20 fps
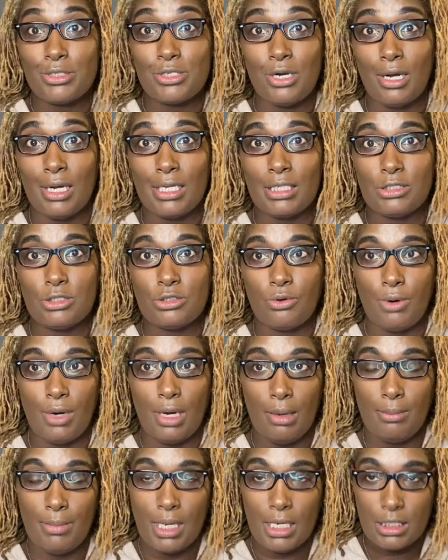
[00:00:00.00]
it on
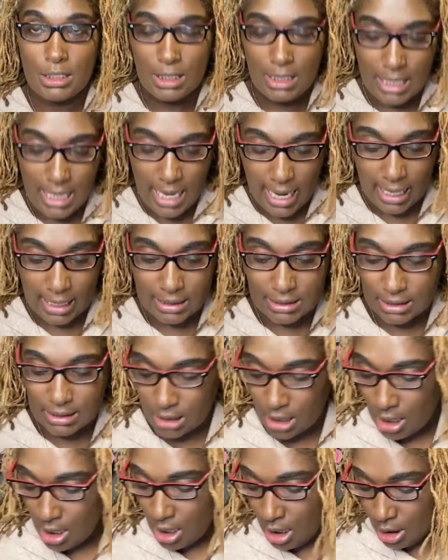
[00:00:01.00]
Instagram. Next,
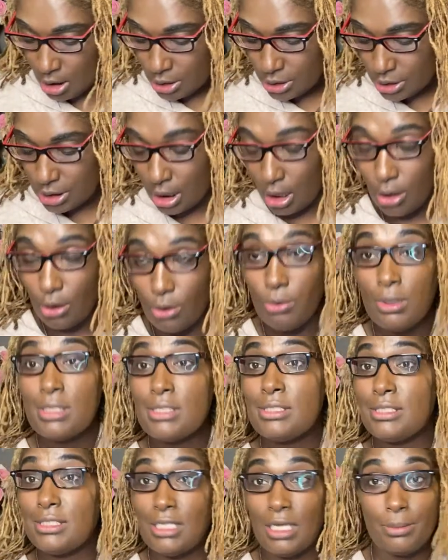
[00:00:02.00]
so
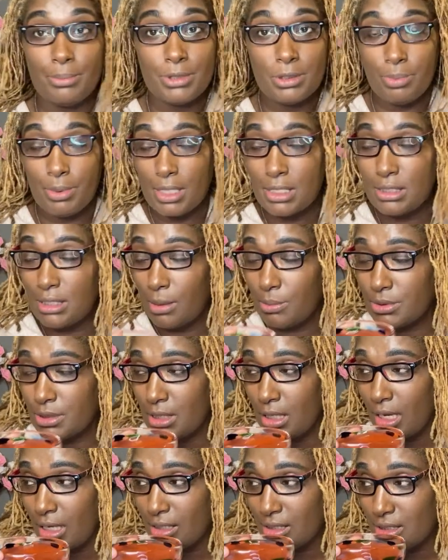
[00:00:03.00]
sips, because that was a
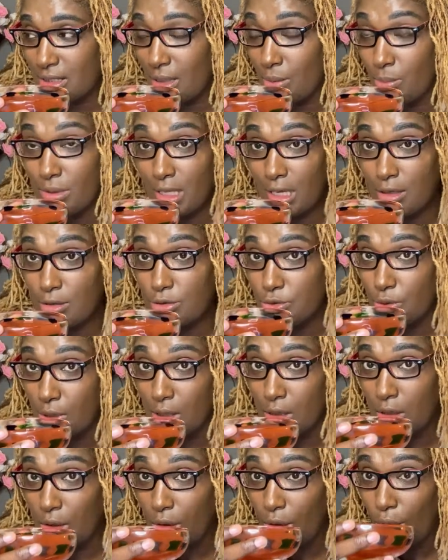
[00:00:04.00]
lot to say without a
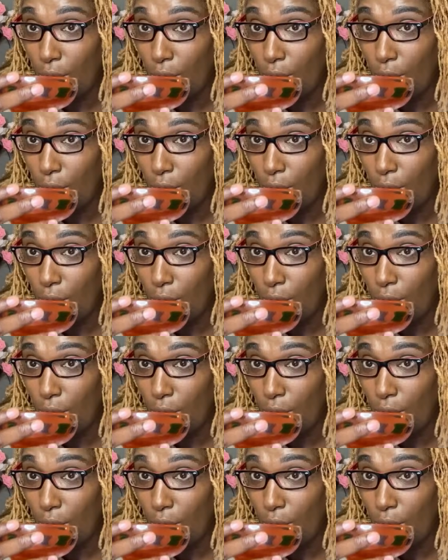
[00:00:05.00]
drink.